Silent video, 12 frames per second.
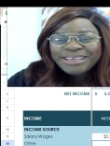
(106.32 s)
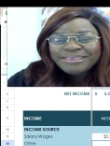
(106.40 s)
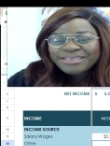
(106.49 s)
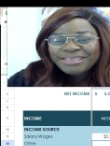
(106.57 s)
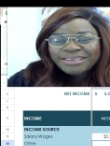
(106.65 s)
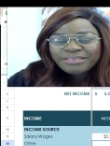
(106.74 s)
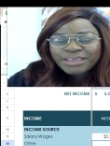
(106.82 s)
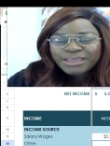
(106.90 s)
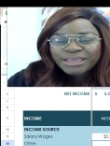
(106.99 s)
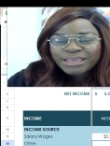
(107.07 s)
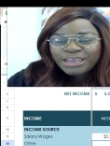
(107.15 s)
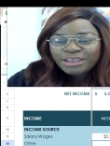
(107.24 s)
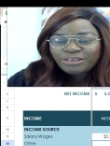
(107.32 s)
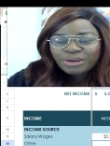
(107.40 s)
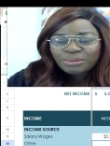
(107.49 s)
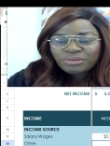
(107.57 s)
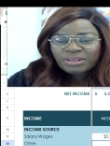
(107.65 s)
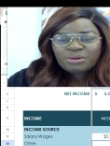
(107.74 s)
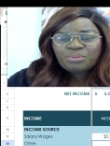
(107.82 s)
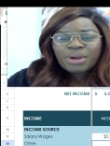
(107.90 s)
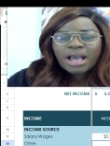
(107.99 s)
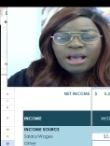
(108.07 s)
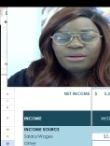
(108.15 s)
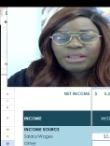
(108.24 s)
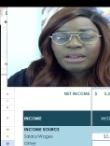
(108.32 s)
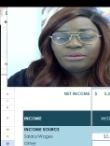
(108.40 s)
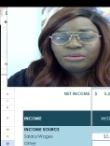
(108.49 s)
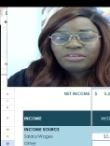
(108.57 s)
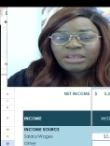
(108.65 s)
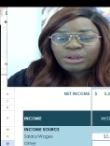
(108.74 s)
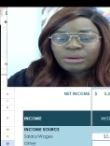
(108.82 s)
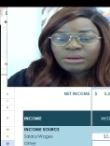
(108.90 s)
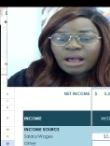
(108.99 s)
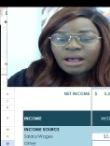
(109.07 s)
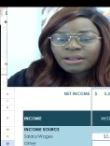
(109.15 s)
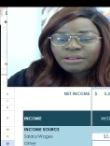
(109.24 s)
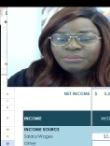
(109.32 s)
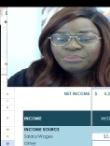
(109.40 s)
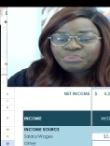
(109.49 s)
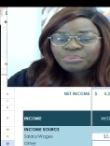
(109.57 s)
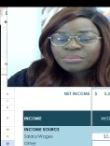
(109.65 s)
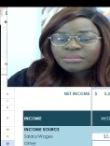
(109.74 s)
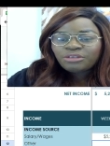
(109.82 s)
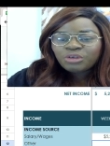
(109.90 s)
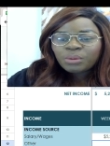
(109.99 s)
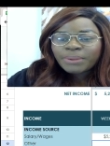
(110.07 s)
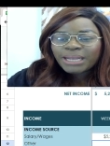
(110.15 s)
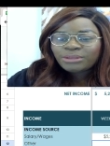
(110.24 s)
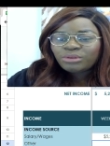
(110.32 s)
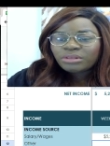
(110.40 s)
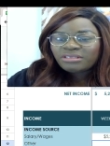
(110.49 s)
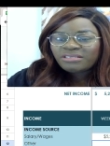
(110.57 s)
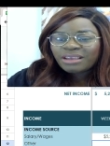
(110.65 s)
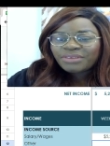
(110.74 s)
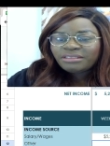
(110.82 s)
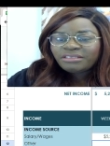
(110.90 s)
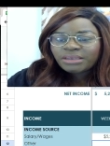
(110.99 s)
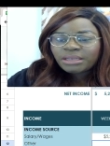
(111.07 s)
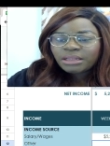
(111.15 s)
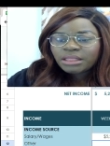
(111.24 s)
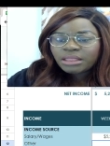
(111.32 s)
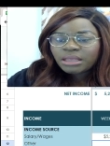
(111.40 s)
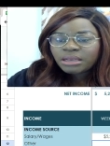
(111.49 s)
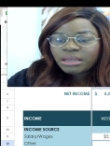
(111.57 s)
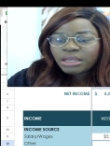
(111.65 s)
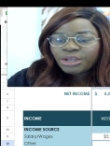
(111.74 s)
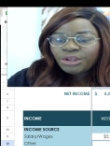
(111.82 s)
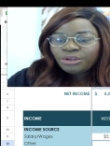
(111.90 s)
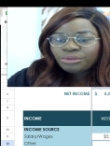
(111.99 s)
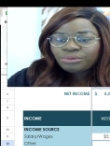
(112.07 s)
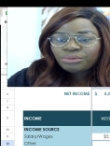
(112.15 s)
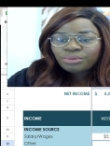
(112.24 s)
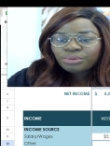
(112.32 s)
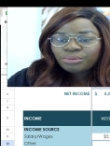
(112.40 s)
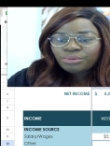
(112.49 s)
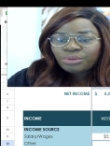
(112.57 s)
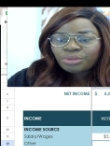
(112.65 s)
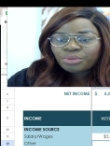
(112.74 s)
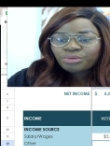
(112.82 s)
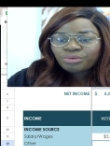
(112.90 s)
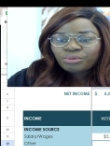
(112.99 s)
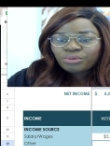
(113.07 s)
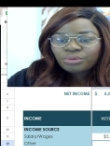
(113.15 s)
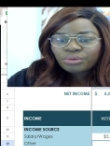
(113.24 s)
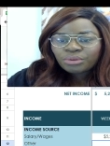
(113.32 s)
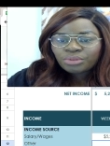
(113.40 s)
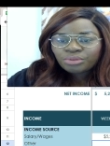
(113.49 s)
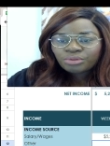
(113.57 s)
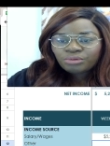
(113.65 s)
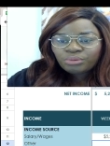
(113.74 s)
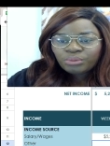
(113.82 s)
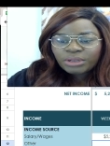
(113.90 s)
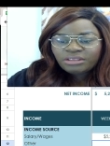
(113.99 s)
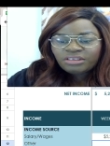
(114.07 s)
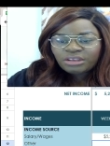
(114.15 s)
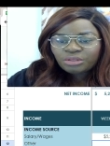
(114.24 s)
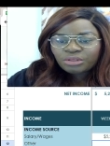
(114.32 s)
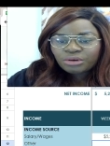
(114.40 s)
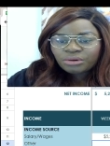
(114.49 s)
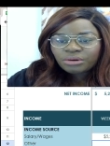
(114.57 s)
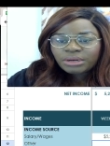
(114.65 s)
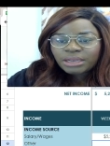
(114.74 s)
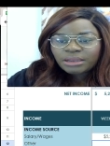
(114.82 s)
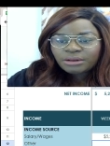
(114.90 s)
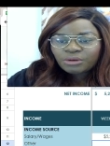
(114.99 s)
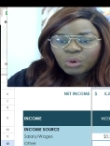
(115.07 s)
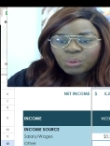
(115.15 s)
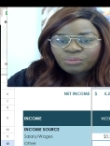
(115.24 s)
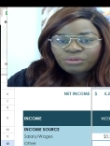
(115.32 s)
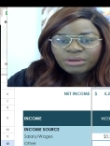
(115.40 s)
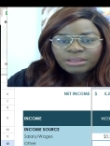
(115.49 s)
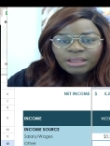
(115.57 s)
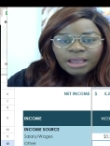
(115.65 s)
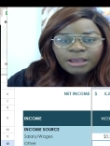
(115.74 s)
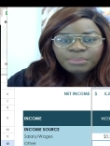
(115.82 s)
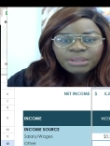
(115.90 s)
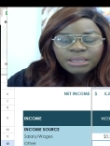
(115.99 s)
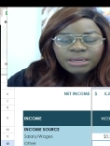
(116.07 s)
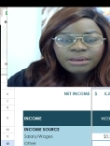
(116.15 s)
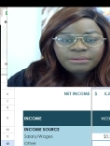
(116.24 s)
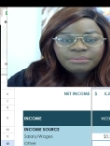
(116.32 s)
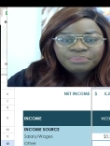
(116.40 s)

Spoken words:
This glitch, I was like, wow, that looks like a lot. Let's go back to the 17th through the 23rd, and hopefully that updated.